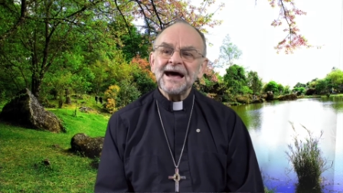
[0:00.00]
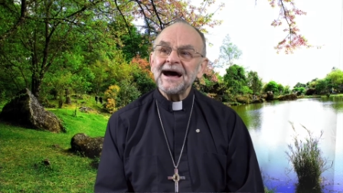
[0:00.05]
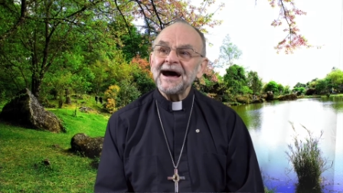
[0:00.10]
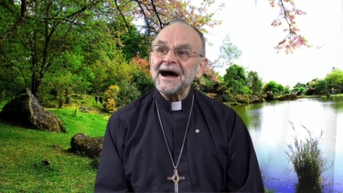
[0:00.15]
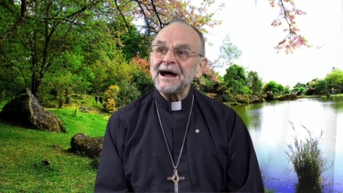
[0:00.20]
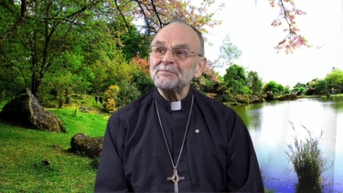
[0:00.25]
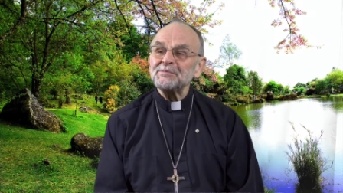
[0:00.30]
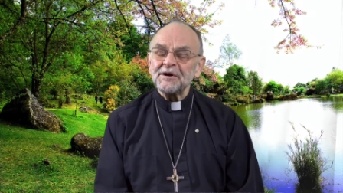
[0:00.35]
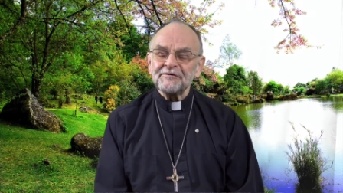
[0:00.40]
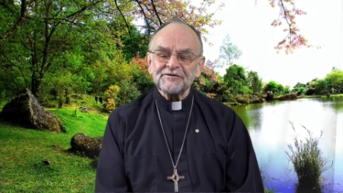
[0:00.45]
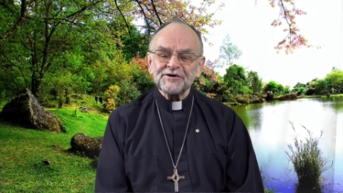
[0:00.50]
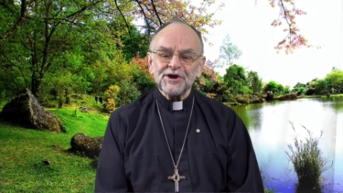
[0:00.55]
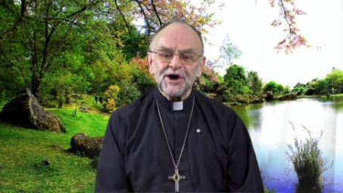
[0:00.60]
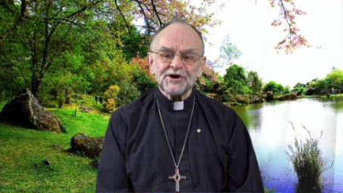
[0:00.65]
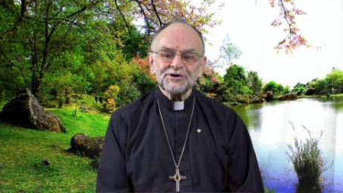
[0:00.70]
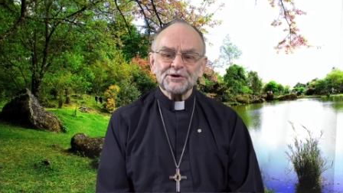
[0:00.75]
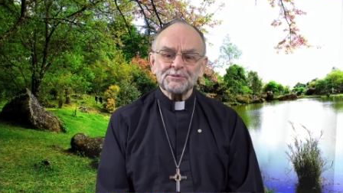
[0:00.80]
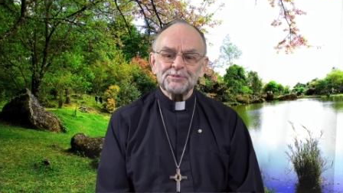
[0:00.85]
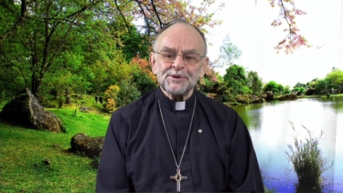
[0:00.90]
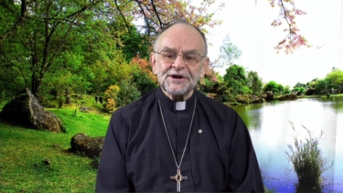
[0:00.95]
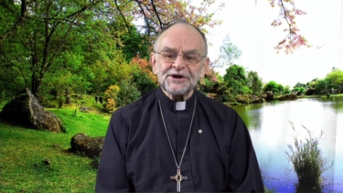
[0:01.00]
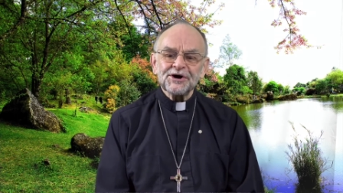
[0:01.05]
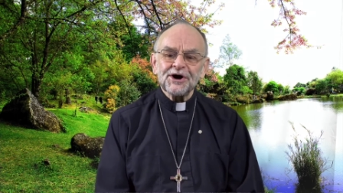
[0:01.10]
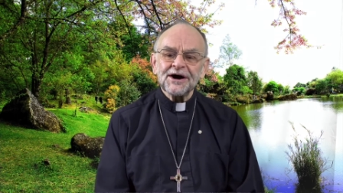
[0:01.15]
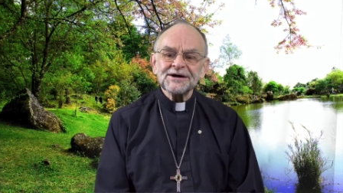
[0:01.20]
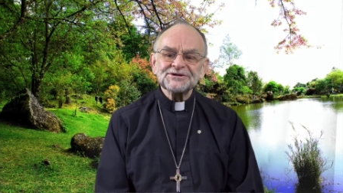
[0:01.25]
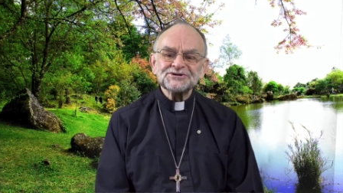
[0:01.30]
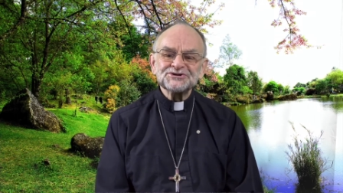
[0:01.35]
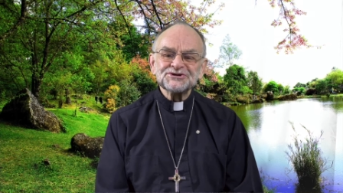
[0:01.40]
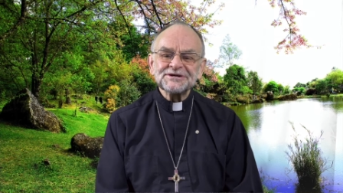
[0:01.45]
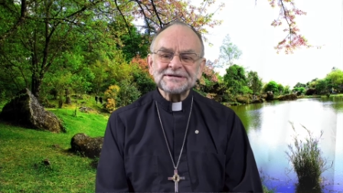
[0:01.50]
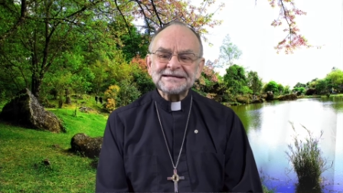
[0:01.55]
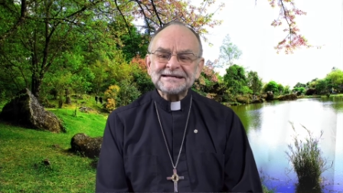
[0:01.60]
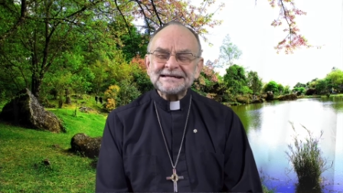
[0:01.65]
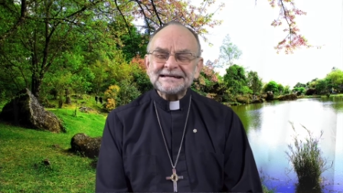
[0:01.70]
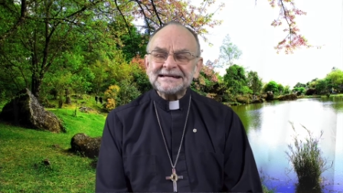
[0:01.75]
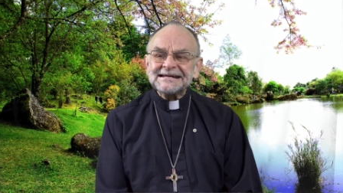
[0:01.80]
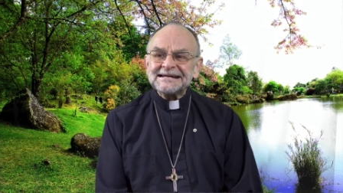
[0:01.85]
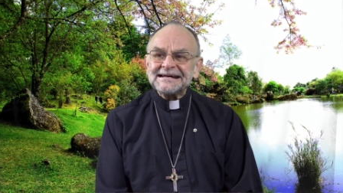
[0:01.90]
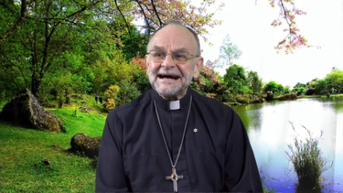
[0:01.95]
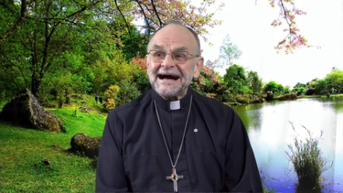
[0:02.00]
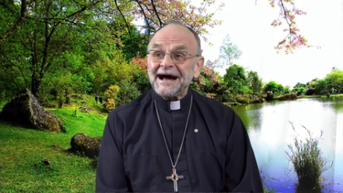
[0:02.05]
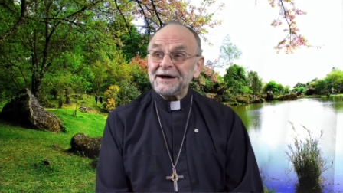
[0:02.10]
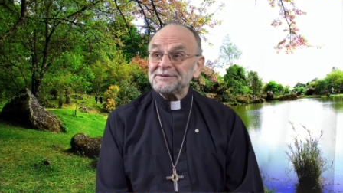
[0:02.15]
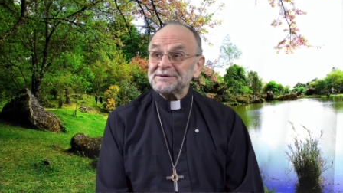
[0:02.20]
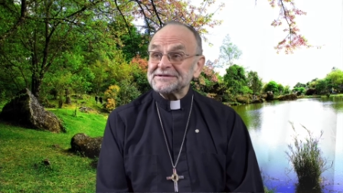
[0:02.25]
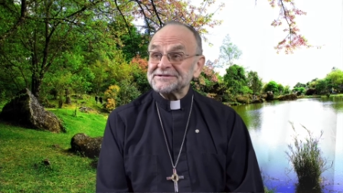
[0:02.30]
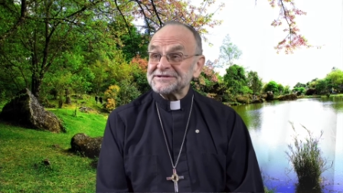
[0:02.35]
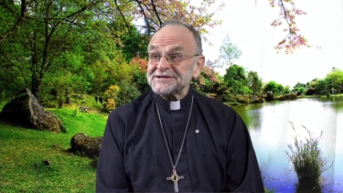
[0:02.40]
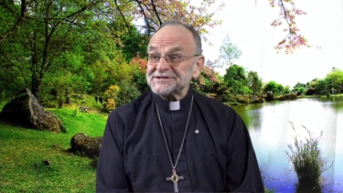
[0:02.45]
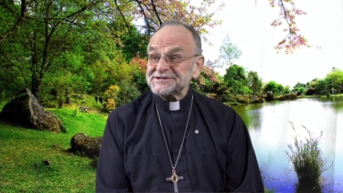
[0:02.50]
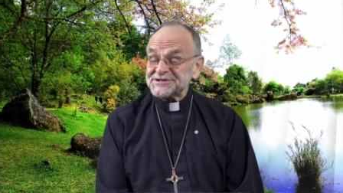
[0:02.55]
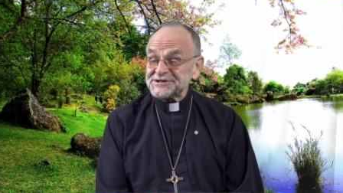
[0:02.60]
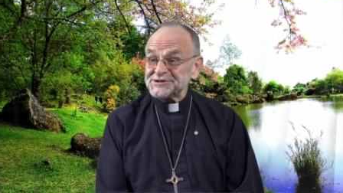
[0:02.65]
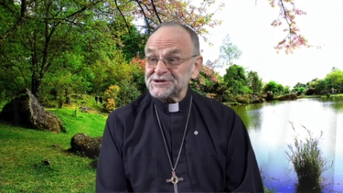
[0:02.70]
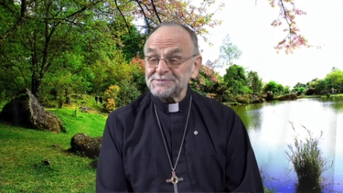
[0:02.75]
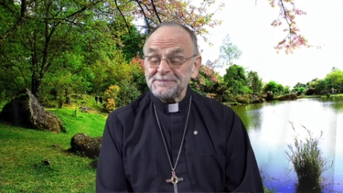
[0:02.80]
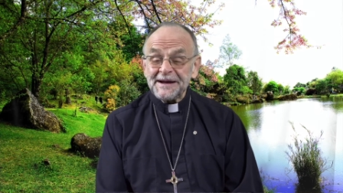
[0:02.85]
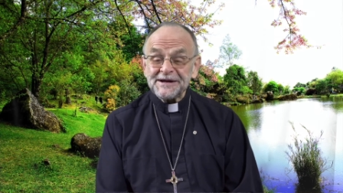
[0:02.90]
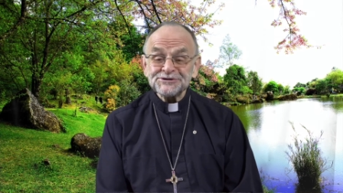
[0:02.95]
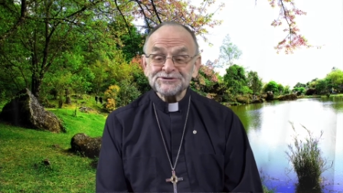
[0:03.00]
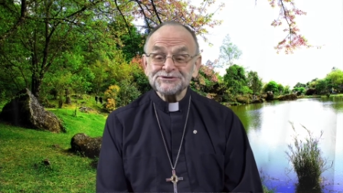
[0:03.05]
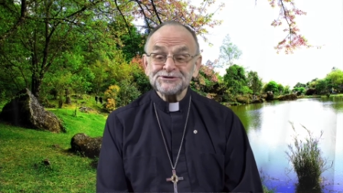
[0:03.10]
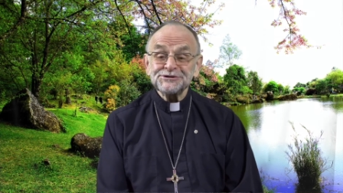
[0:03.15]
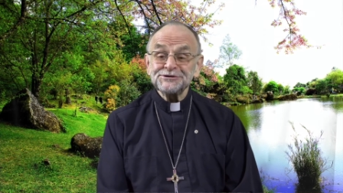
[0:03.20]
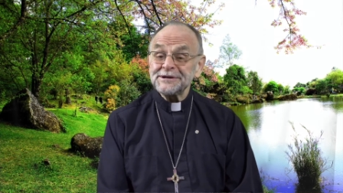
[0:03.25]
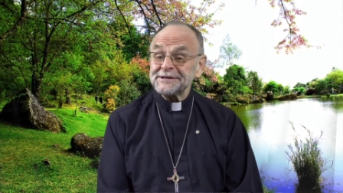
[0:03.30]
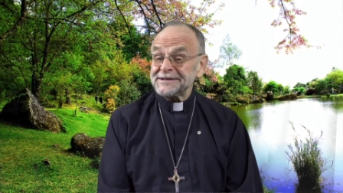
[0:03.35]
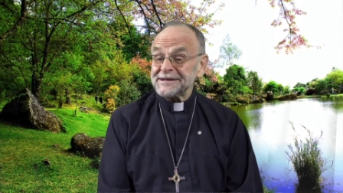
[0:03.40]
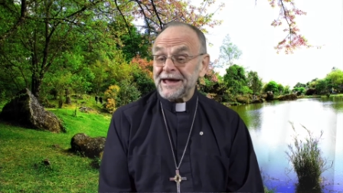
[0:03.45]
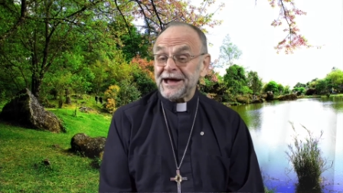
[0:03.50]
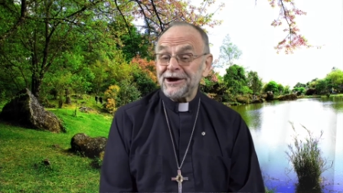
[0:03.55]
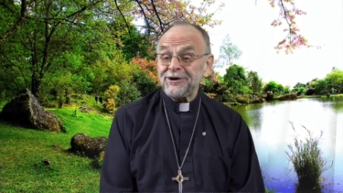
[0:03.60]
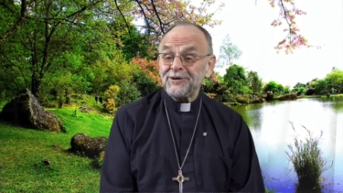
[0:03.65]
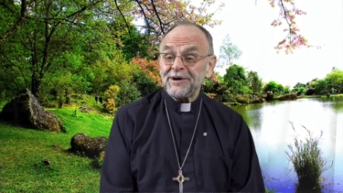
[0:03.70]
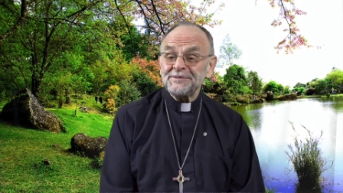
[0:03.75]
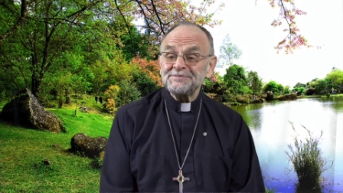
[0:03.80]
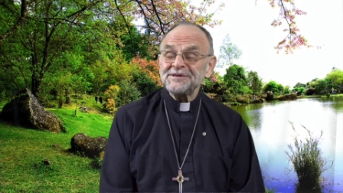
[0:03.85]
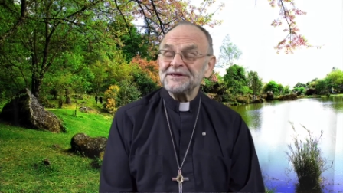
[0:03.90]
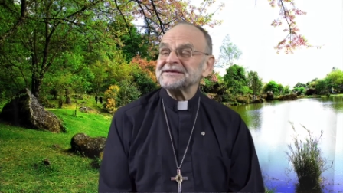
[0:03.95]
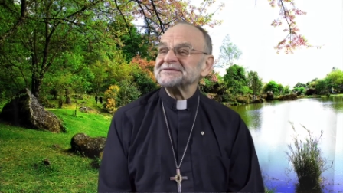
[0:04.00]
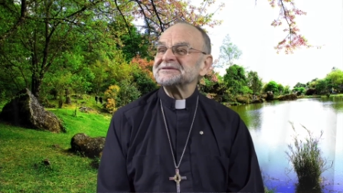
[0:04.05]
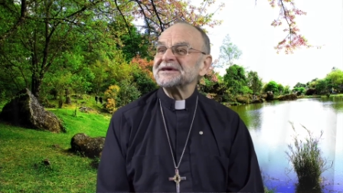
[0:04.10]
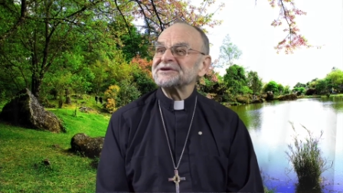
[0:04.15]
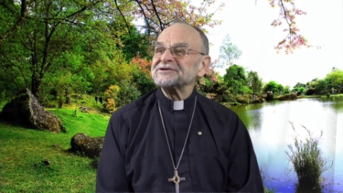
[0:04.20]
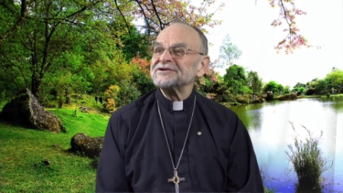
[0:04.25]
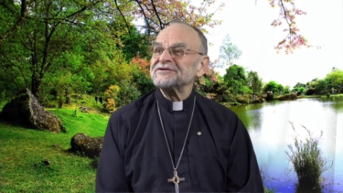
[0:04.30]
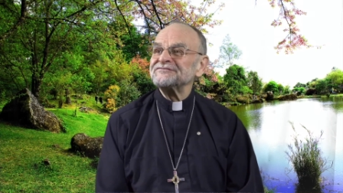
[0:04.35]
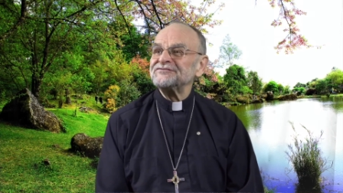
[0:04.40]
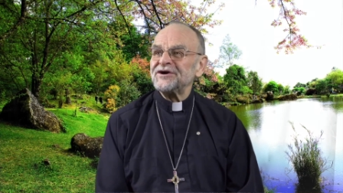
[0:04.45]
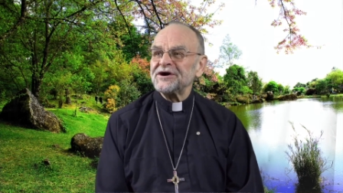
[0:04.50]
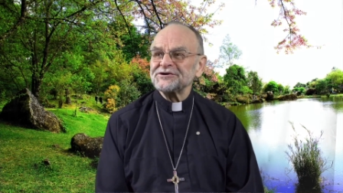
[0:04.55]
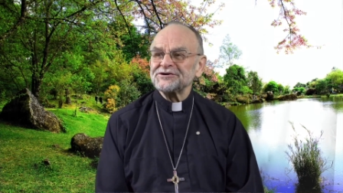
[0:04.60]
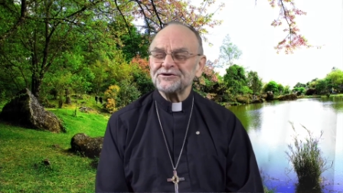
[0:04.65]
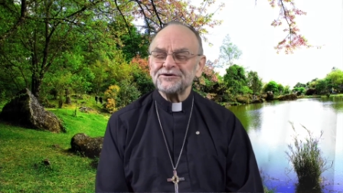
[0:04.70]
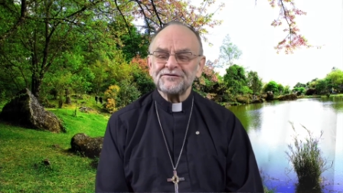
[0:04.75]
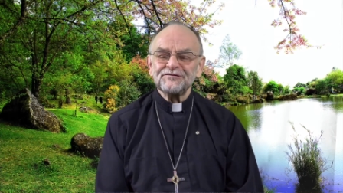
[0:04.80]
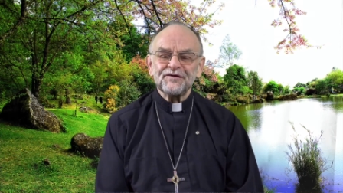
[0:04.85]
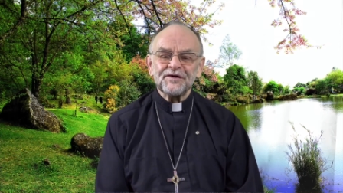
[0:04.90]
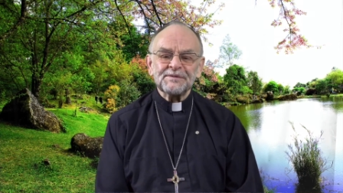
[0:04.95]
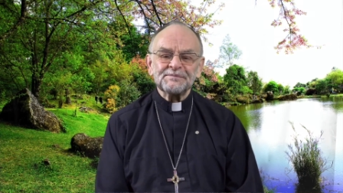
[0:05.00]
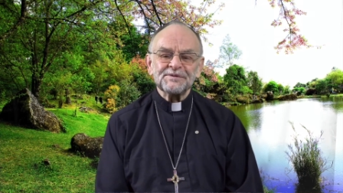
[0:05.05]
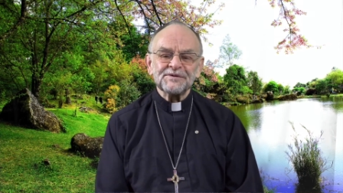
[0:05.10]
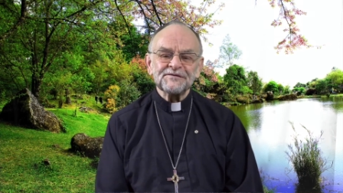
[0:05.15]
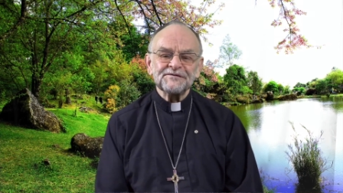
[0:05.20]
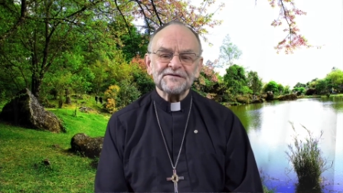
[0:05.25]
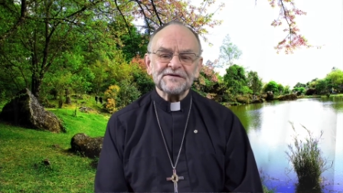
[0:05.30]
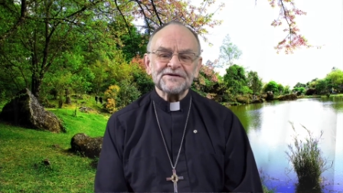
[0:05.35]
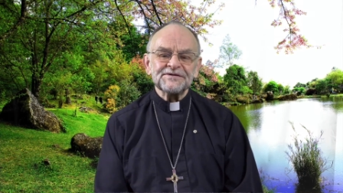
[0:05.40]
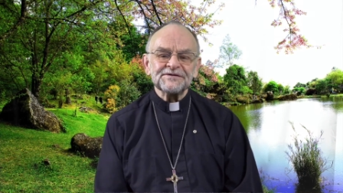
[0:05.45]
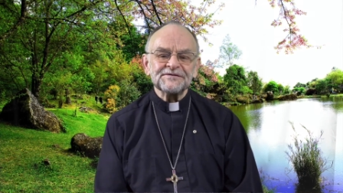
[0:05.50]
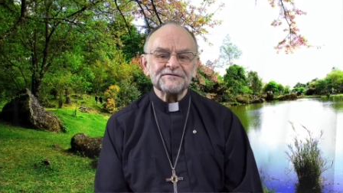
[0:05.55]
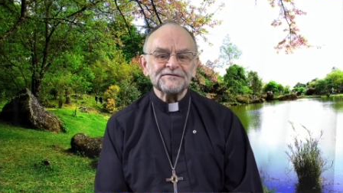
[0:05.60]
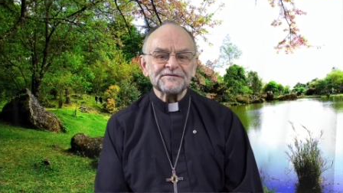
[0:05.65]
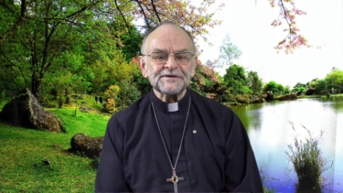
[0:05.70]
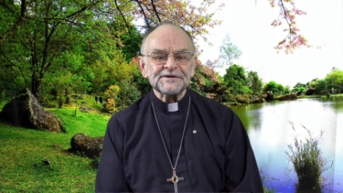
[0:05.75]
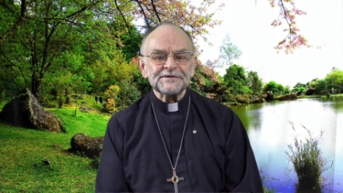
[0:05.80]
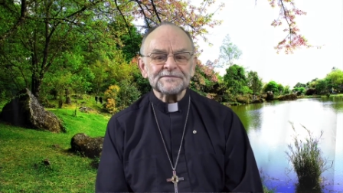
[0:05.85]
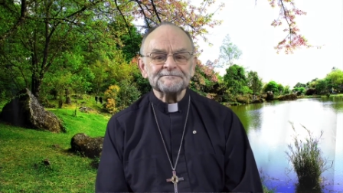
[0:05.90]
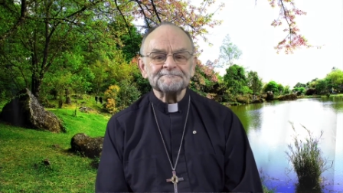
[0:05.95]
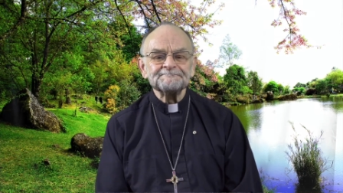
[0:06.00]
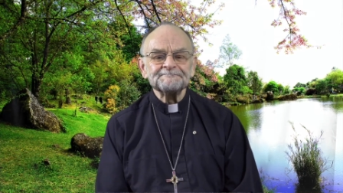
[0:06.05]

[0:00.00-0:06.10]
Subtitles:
I'm Reverend Dr. Brent Hawks. I was a senior pastor and now I'm the executive director of Rainbow Faith and Freedom.